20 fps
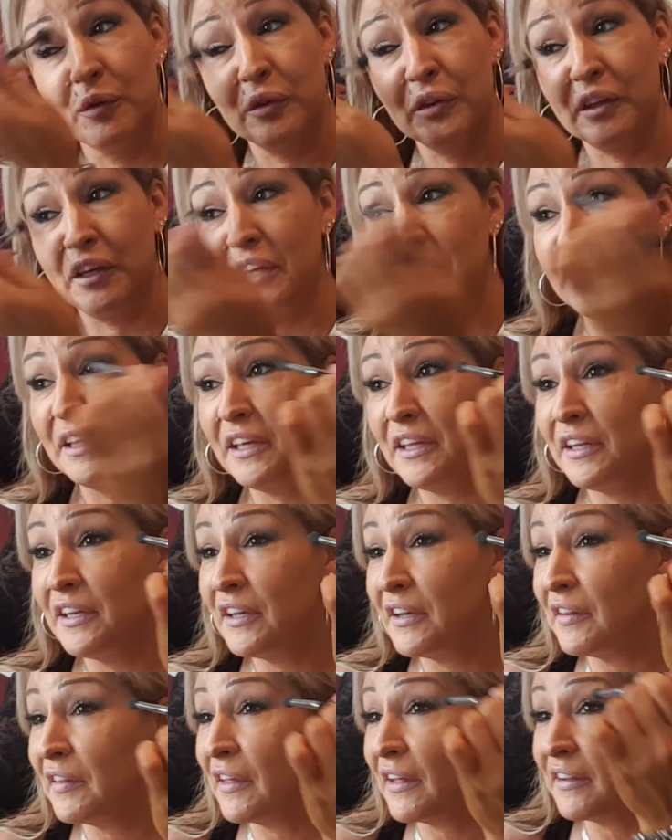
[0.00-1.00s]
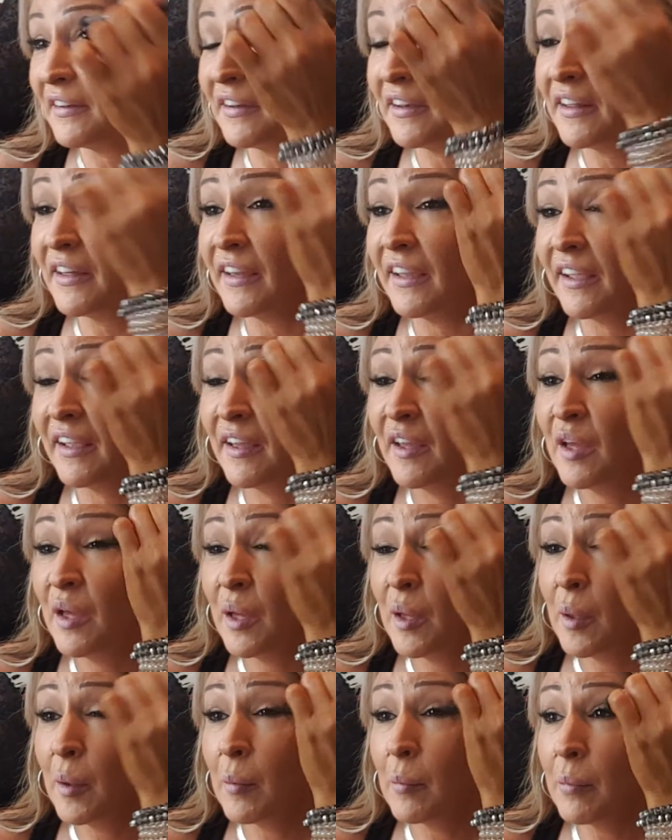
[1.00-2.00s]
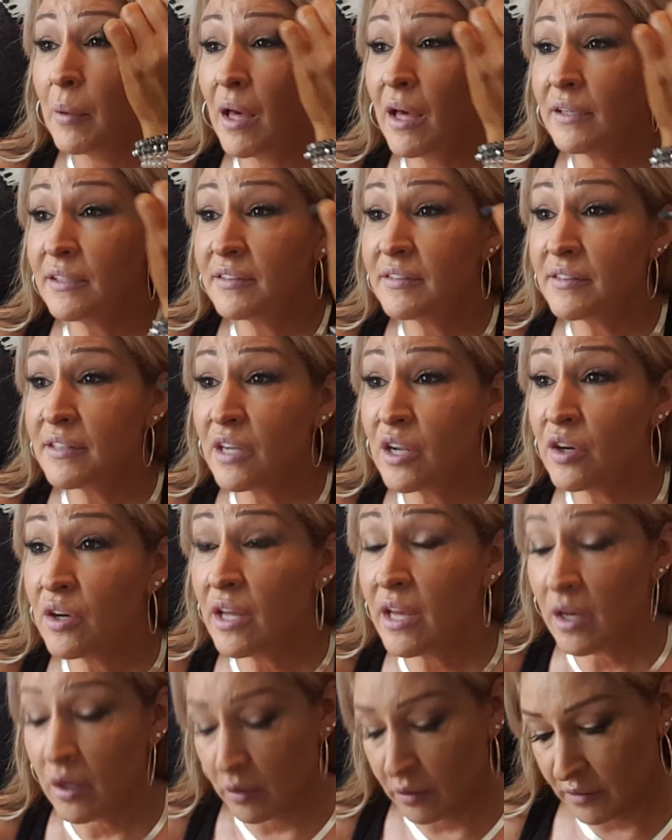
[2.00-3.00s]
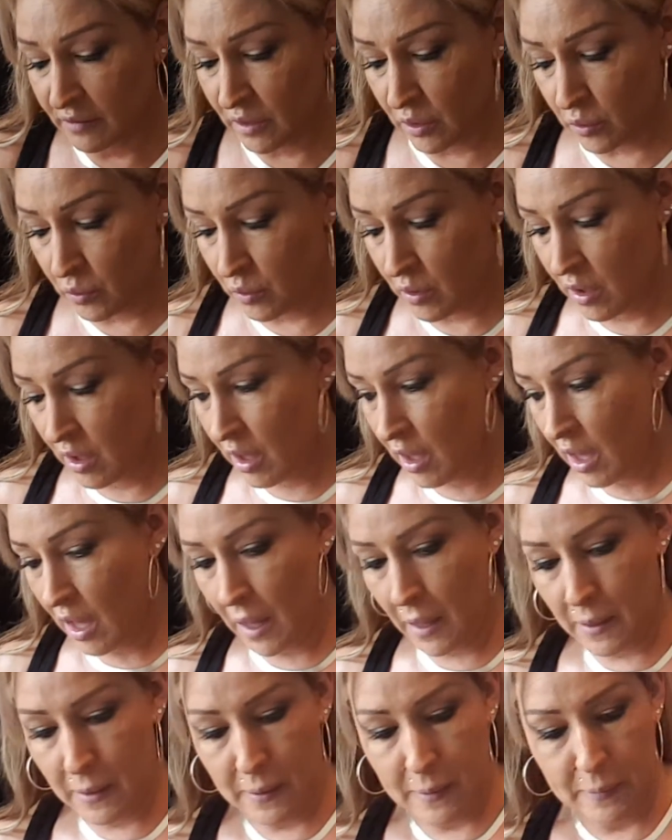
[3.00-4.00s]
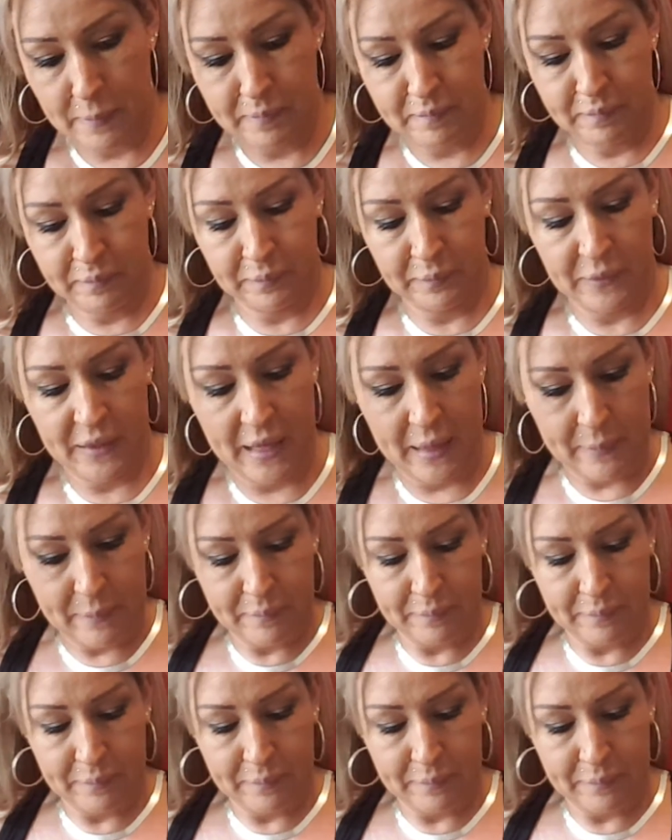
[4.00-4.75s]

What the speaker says: really going to get into that today. But it's there now, so, okay.